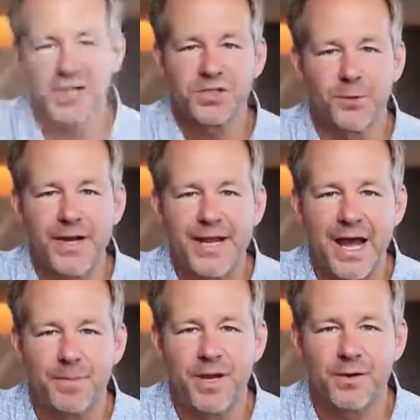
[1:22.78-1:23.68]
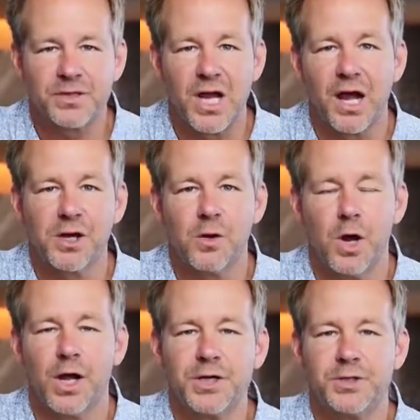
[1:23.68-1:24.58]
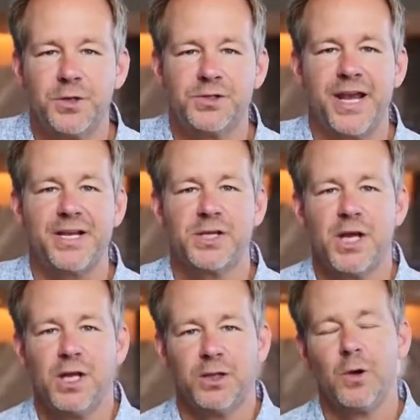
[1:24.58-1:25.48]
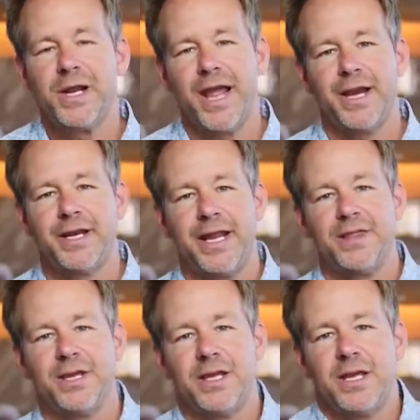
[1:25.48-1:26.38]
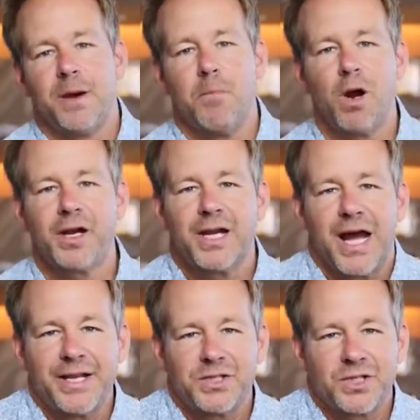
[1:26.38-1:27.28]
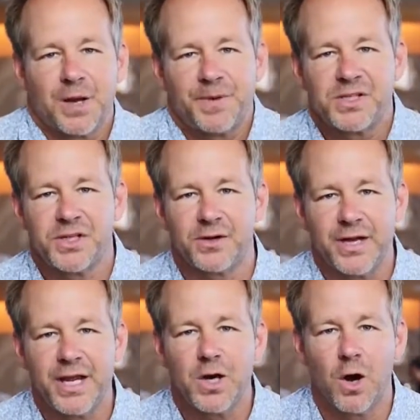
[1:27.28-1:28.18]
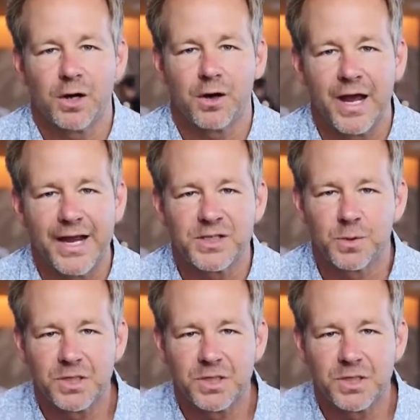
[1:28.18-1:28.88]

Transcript: Just to recap here, Taco on Tuesdays, located in the Market Heights Shopping Center in Hawker Heights.